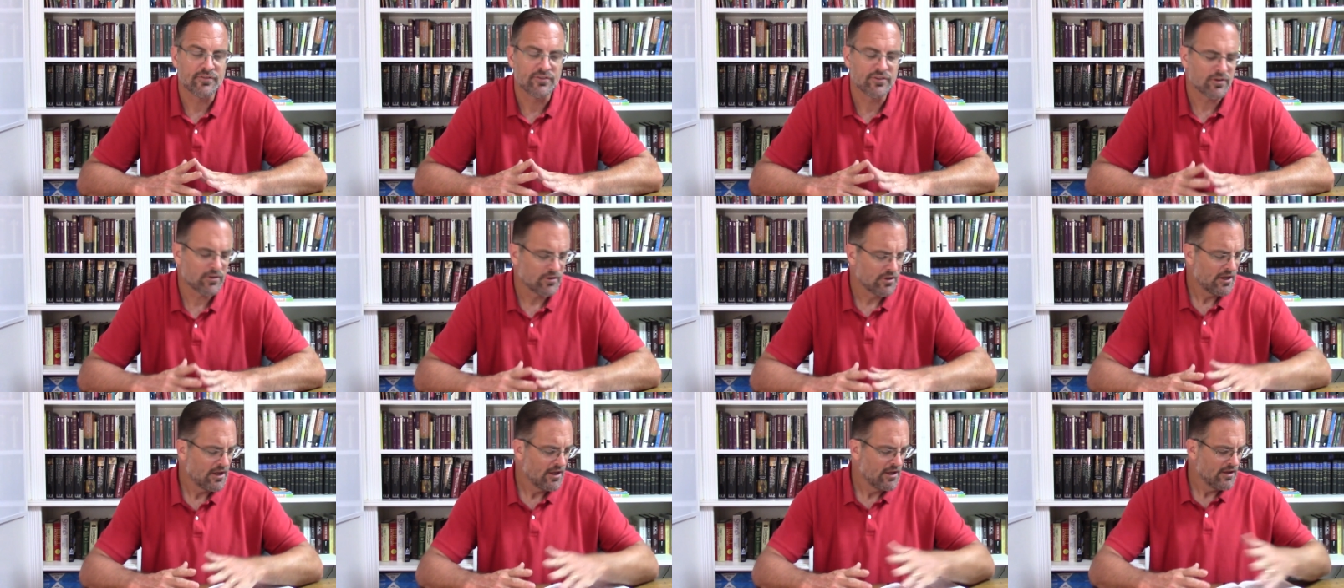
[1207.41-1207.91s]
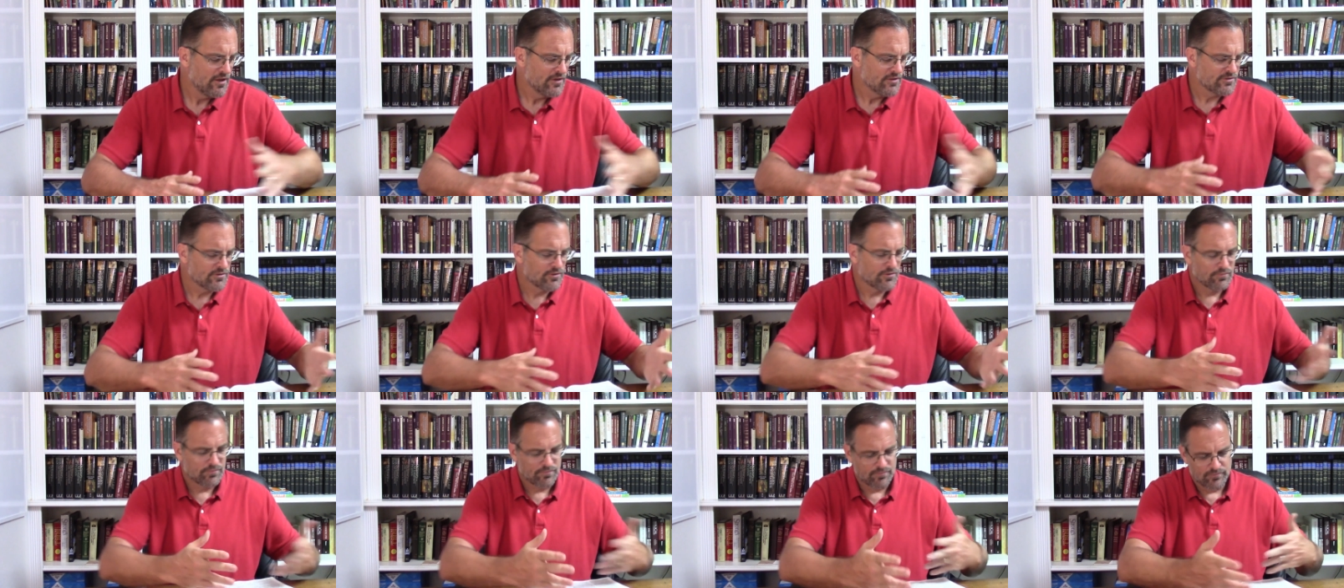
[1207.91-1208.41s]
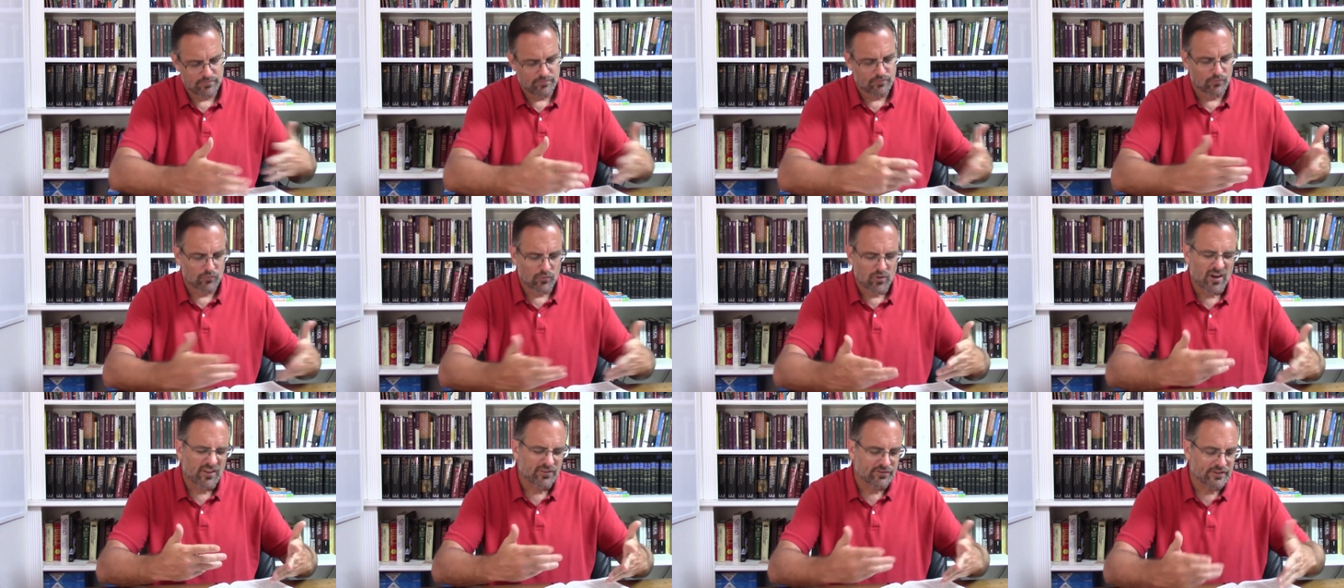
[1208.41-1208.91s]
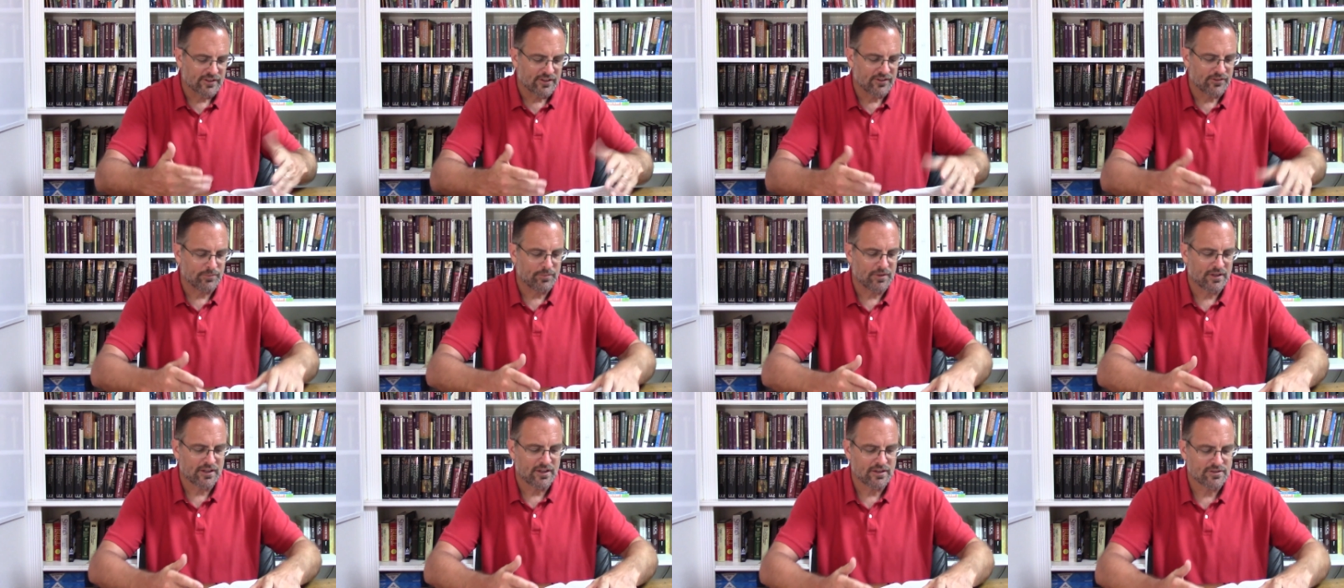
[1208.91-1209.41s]
So roughly
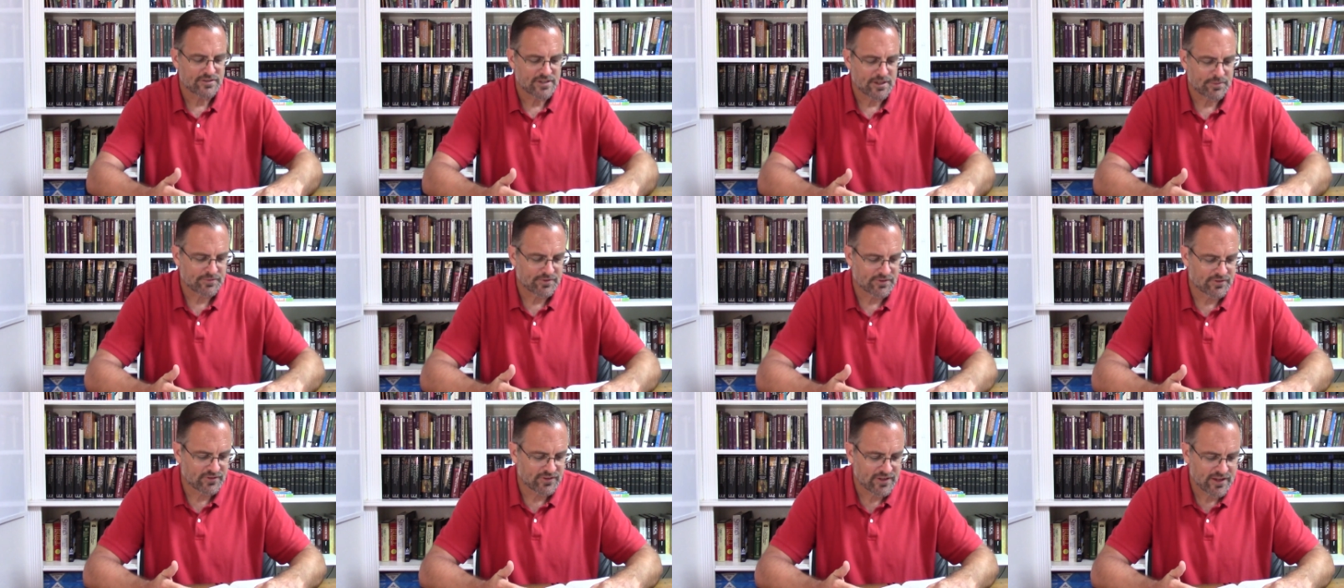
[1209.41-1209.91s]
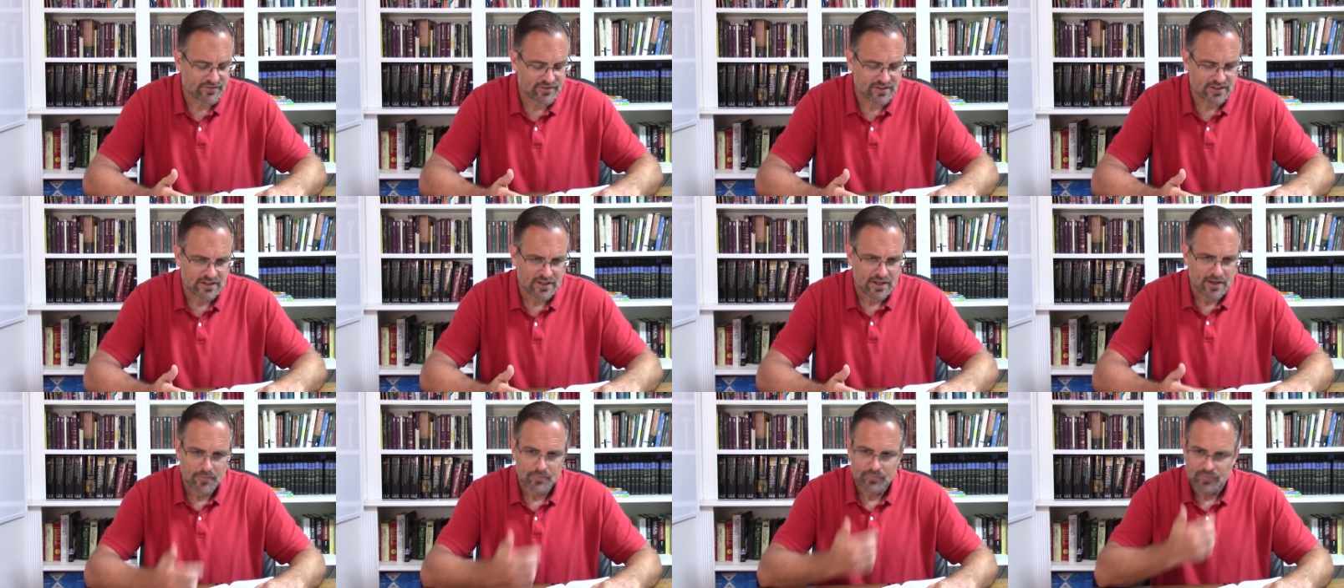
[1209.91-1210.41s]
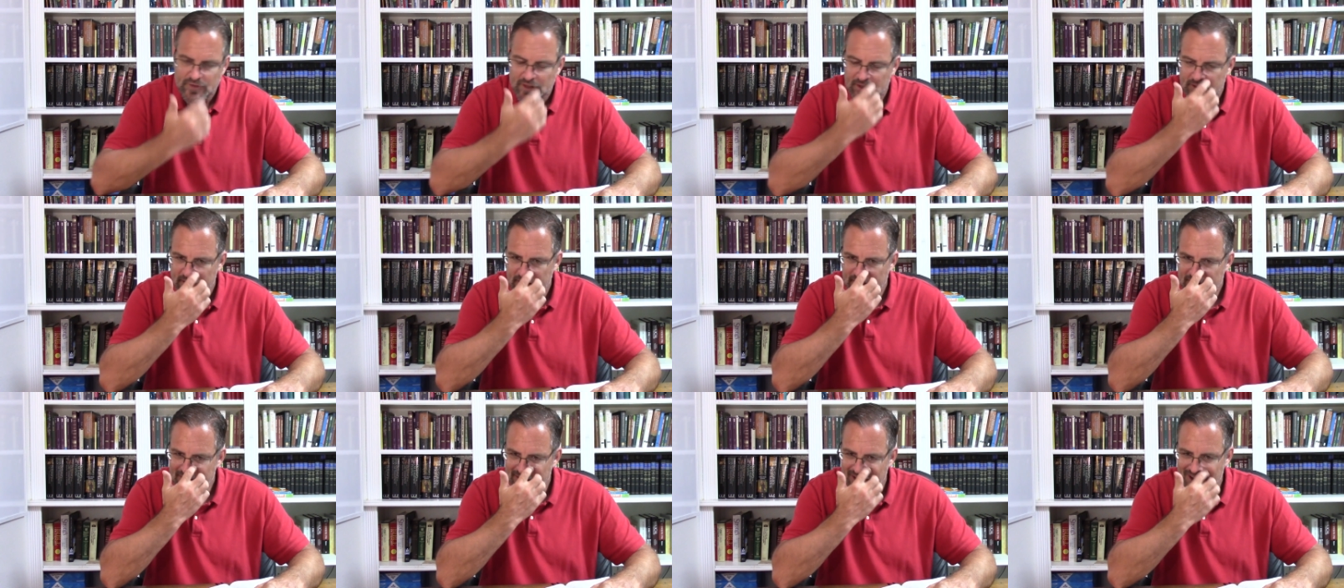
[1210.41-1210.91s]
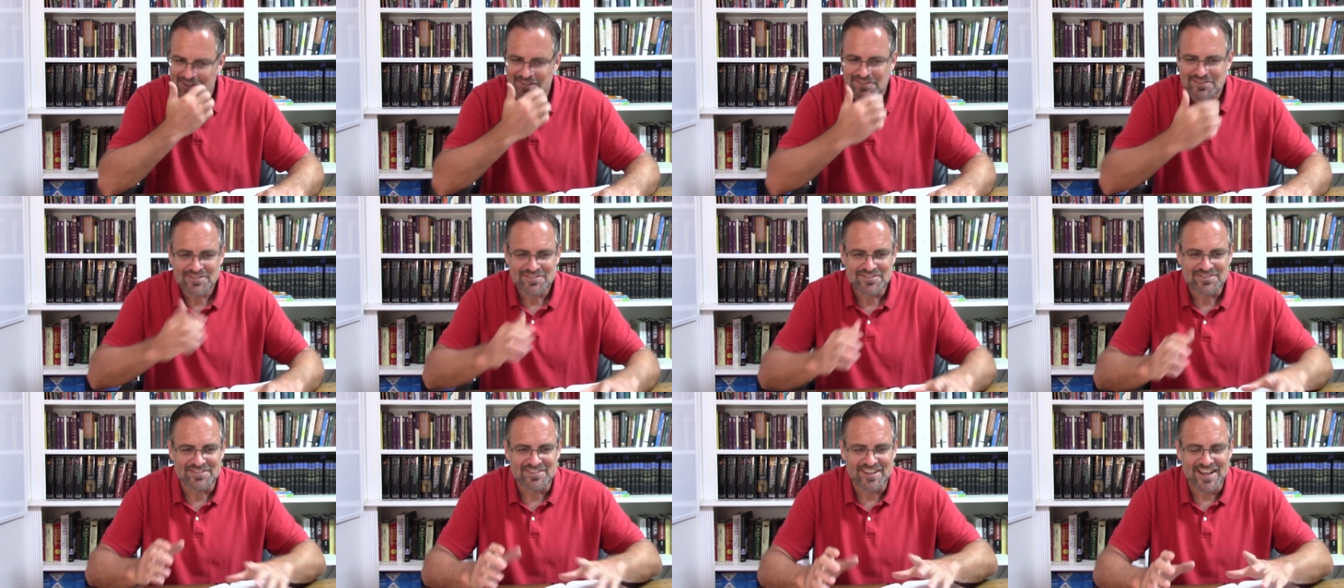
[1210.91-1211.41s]
speaking, chapter 7, it
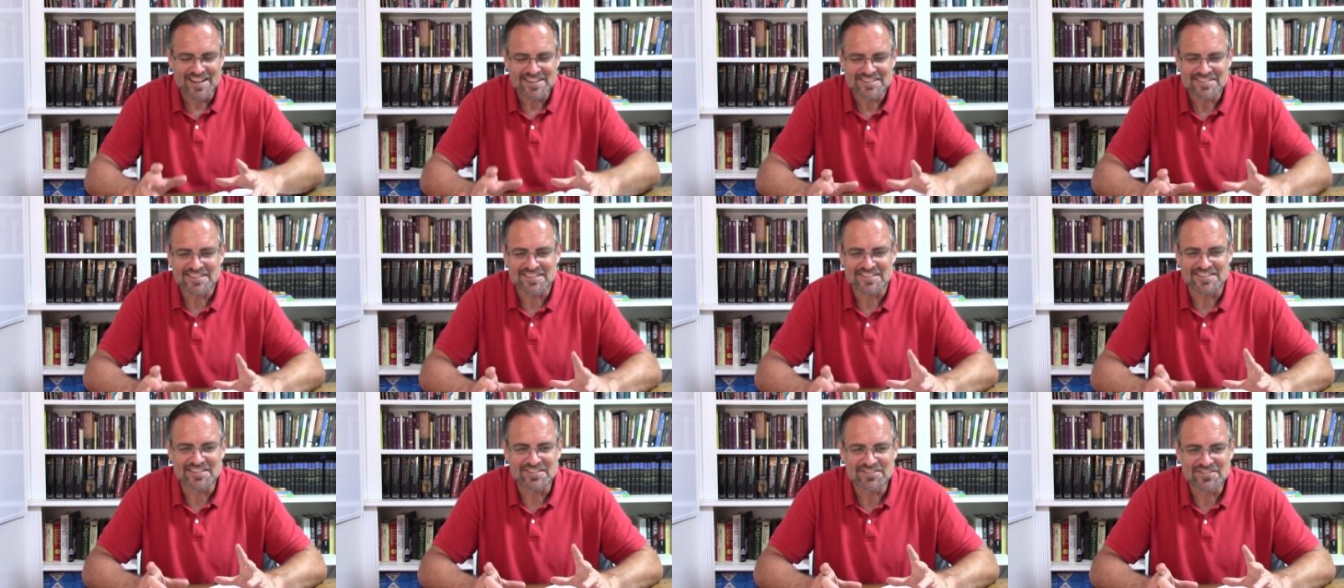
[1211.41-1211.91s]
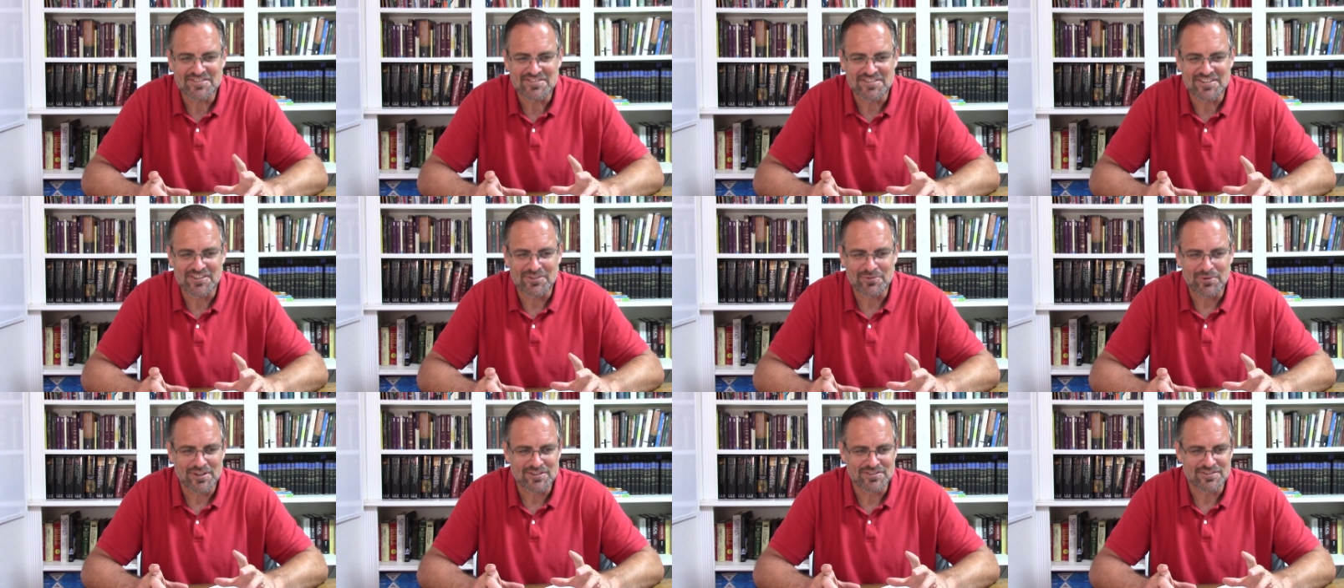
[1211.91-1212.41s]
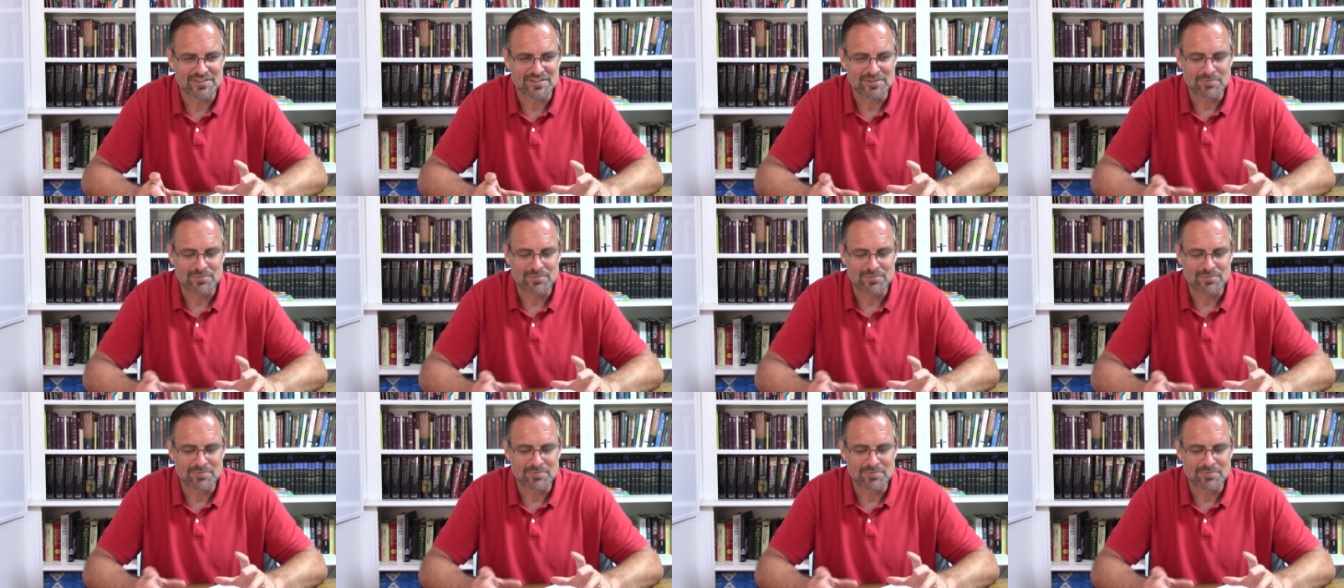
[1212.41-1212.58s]
asks this interesting question.